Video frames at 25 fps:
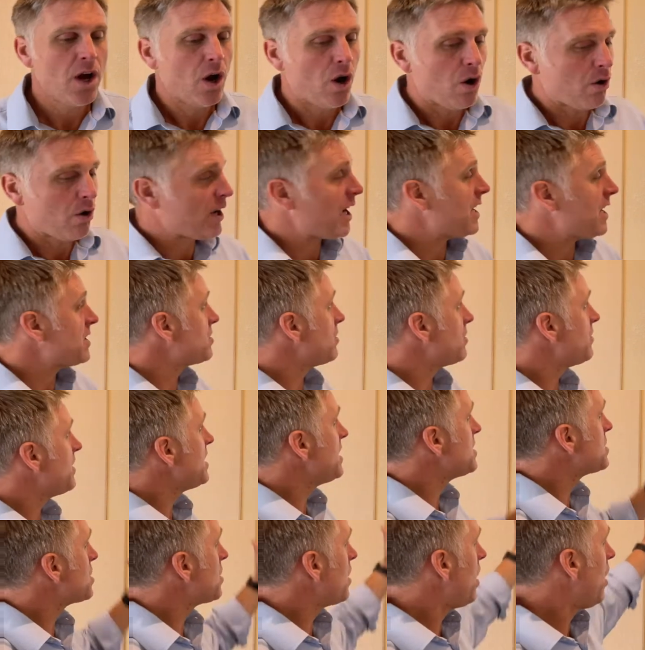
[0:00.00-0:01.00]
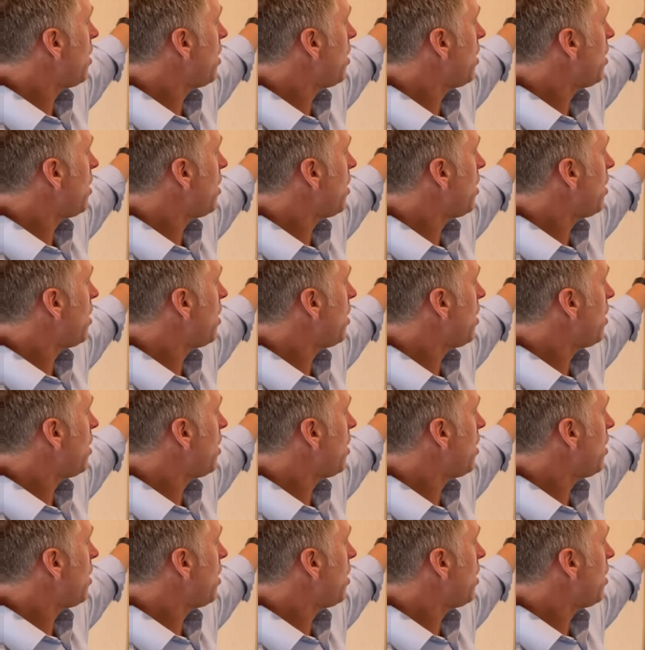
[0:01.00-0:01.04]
Okay, so these are all